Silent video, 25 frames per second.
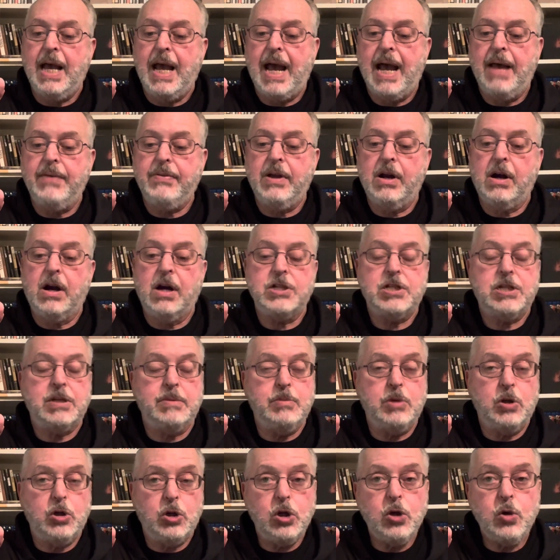And there are
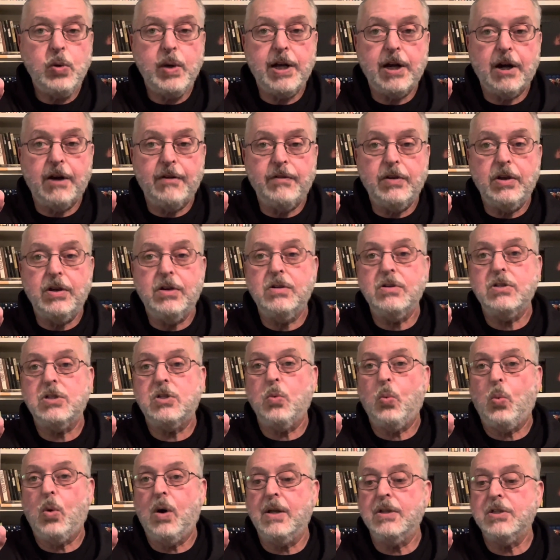some new interviews.
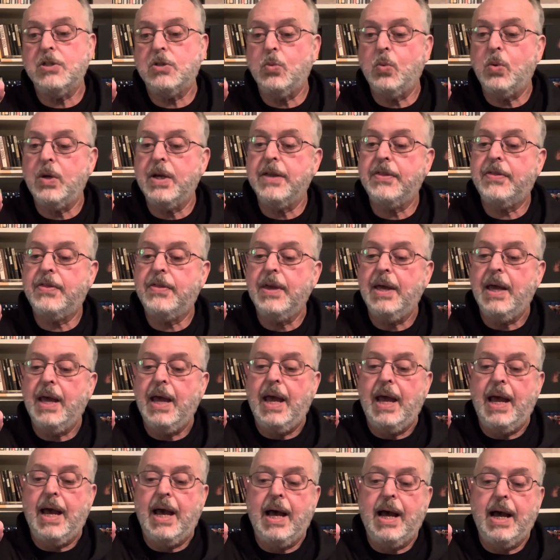One's with
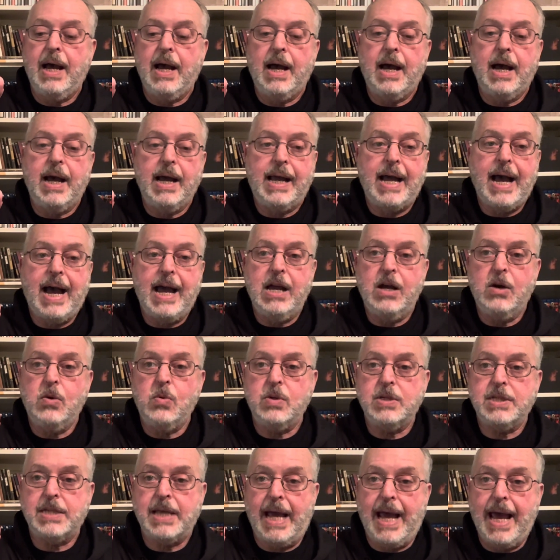uh, a guy who
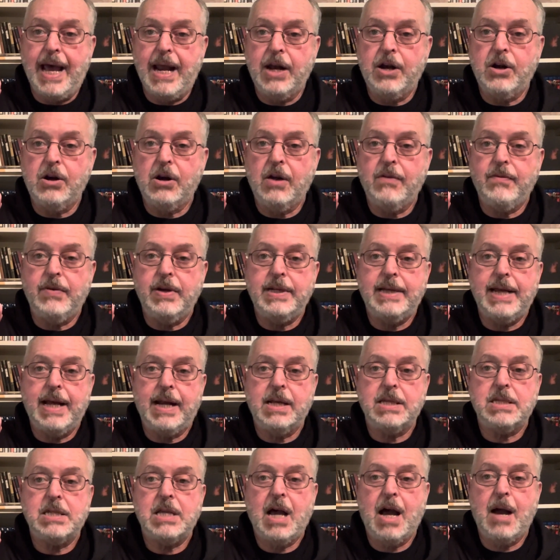was the editor of a
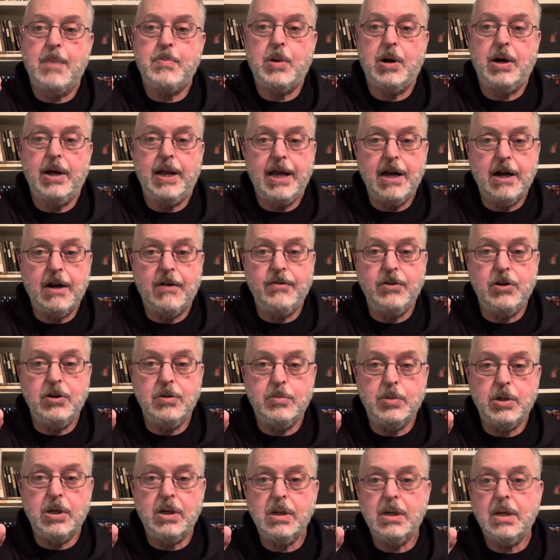Dennis Hopper interview
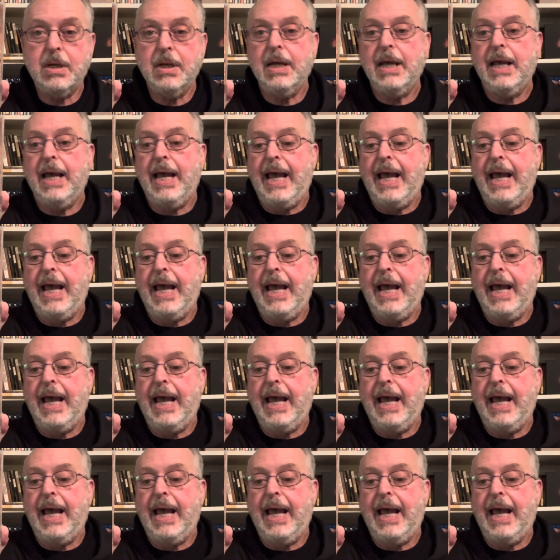book,